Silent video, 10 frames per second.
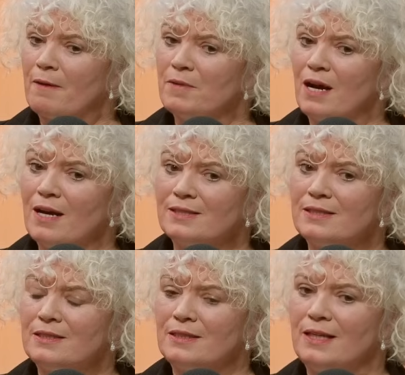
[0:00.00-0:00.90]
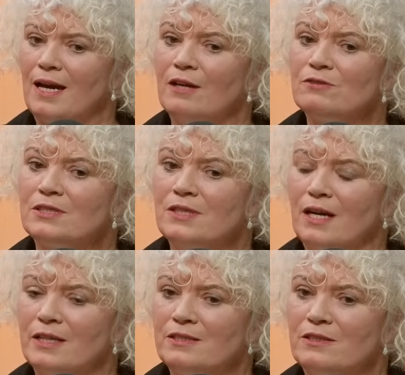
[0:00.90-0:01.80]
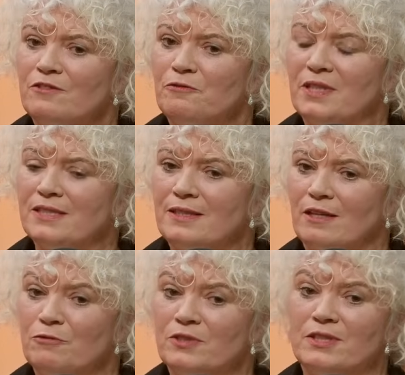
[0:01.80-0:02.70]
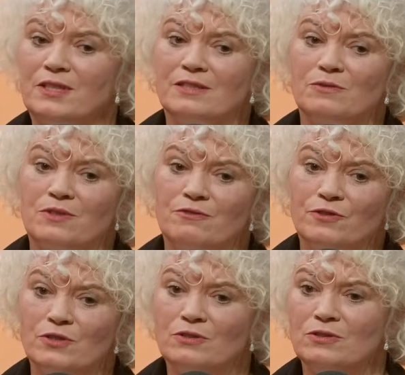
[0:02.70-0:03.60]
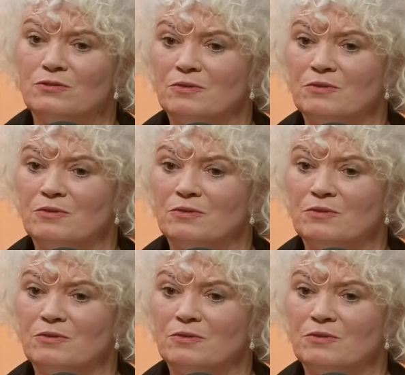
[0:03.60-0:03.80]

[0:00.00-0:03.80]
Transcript: I'm constantly outside of myself, whether that's with food,